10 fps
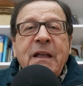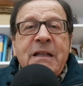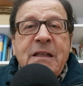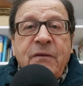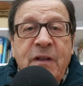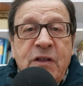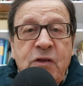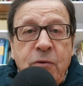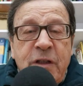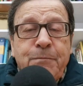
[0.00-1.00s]
is that the
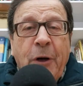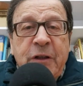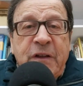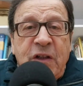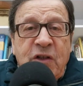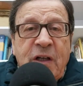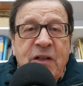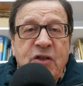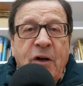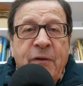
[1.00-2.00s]
Swiss
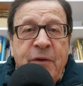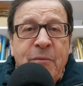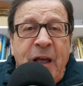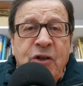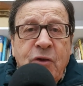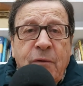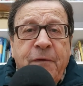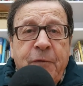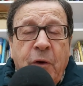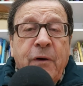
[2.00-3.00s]
politicians of the major
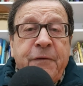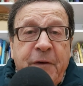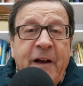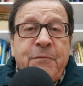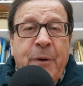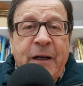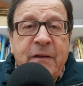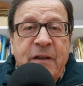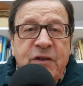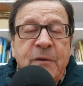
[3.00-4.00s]
four or five
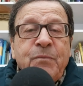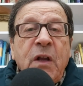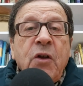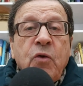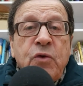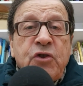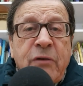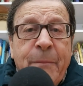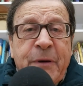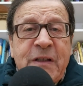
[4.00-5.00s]
parties, which
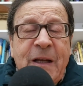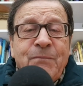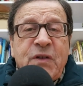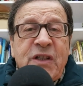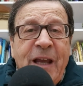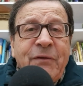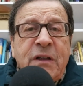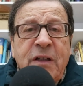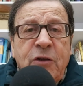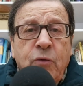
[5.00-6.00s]
represent
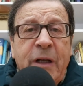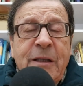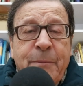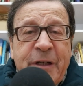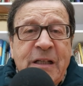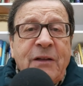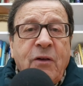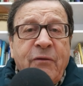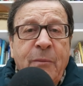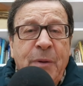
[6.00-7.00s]
70 to 80
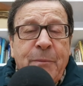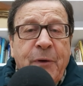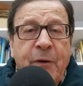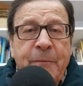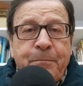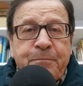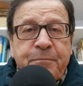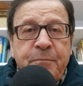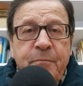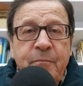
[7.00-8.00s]
percent of the people,
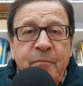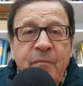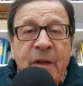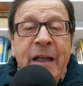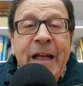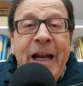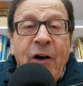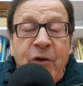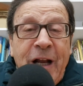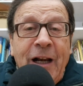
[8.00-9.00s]

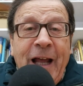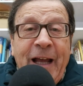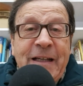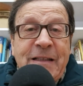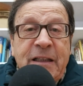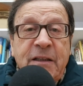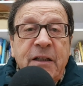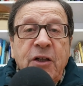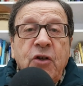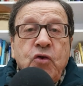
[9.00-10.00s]
realized that
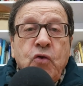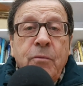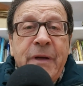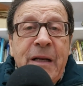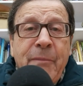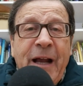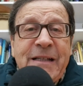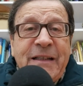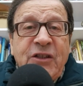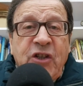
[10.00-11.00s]
to
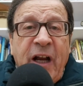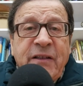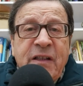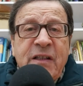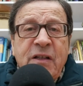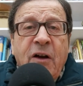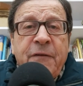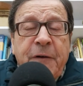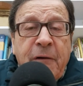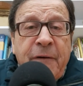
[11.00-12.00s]
minimize the chances
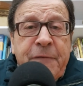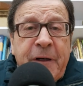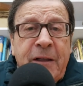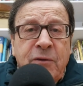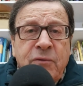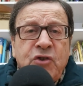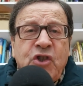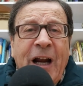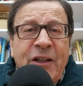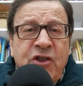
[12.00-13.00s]
of a referendum
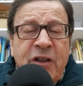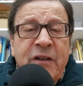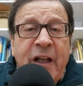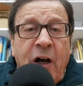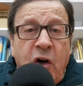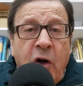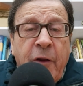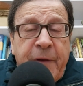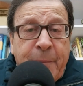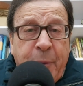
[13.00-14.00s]
challenging their
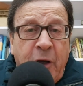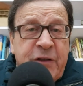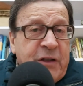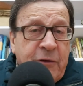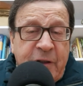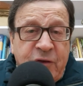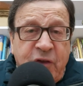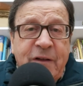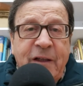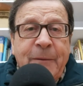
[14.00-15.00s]
law, their policy, their
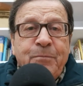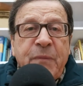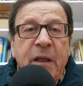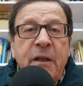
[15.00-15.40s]
treaty,